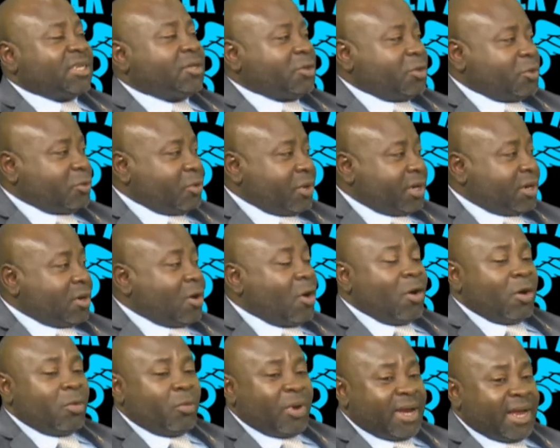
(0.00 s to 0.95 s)
to do it.
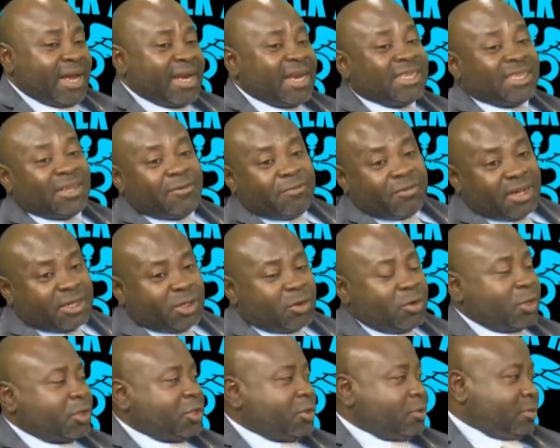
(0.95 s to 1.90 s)
All we need is
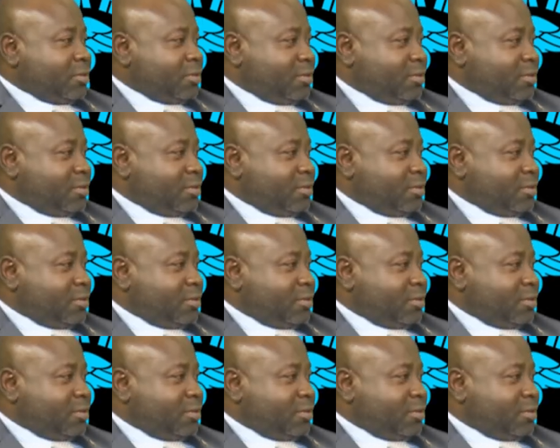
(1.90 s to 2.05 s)
infrastructure.